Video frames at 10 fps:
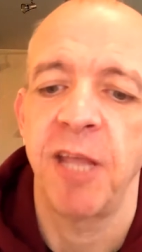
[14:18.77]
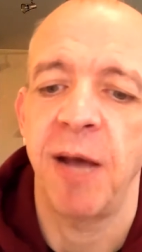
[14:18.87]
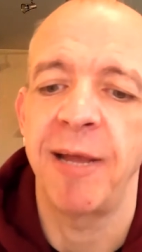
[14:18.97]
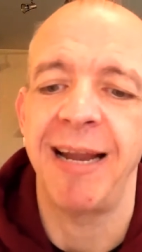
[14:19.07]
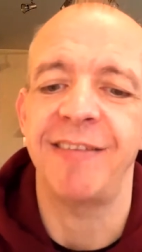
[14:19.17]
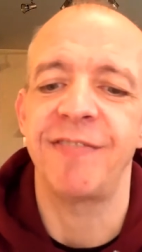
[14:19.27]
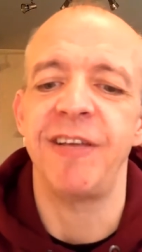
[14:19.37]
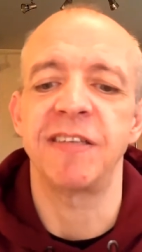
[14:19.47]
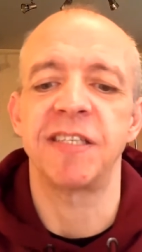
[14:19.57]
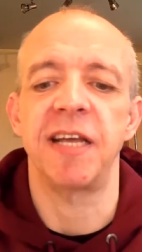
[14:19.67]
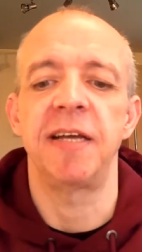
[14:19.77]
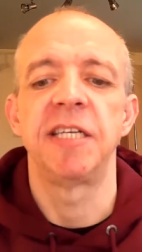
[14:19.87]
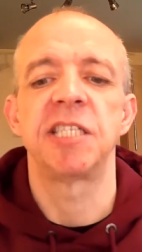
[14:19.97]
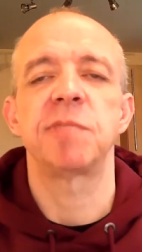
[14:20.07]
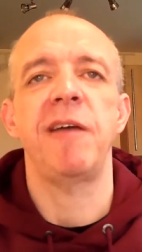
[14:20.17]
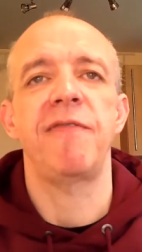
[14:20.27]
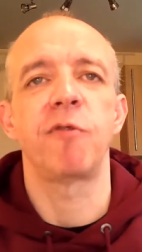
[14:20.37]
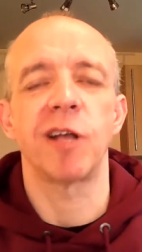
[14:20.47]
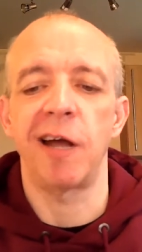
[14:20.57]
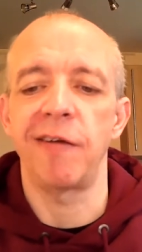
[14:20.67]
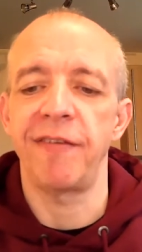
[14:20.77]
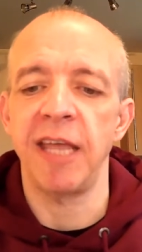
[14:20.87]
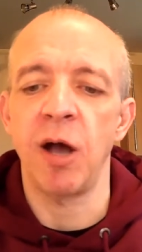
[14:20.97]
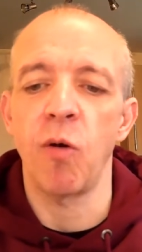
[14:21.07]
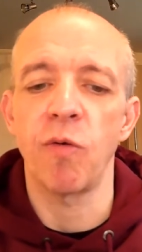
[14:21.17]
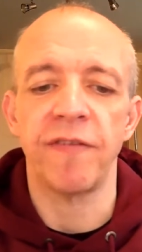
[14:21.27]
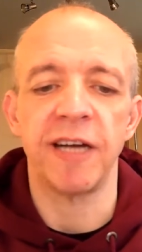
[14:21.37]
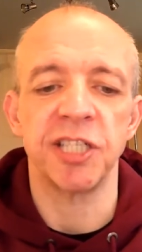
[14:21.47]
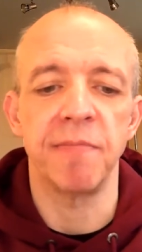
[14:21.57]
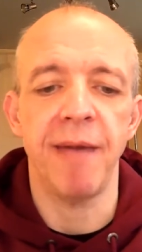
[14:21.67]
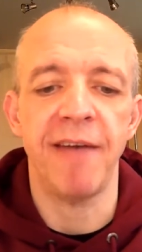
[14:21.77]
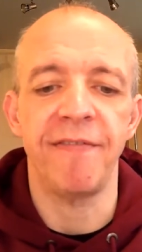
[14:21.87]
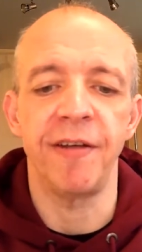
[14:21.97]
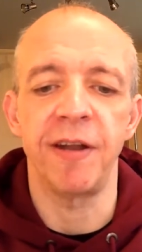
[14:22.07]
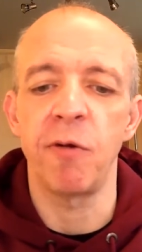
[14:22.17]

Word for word: I mean, let's fix it. Smith would go for the old-fashioned method.